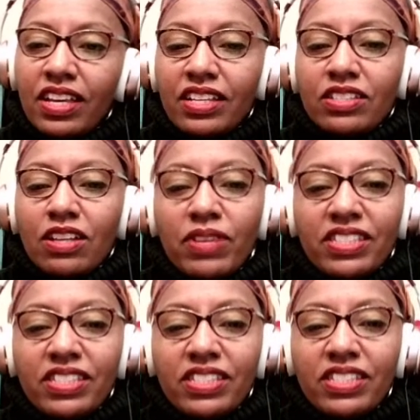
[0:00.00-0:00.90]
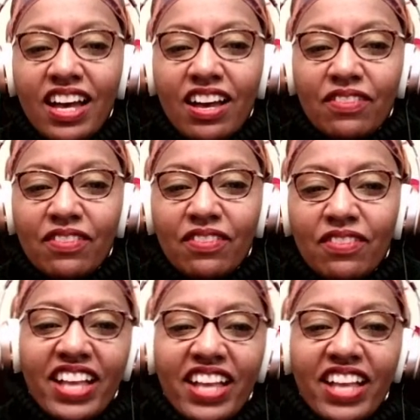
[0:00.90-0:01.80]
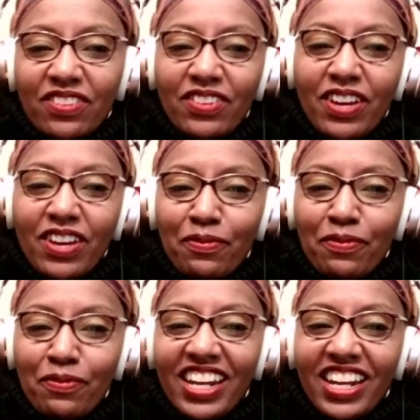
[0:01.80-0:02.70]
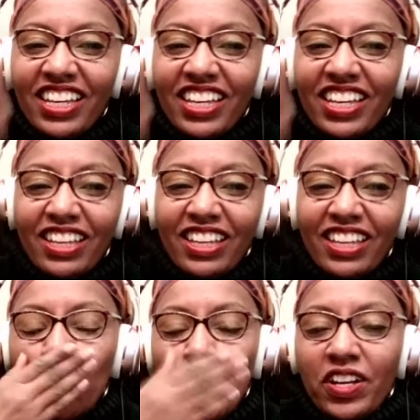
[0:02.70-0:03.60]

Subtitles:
so much love. All right, thank you, everybody.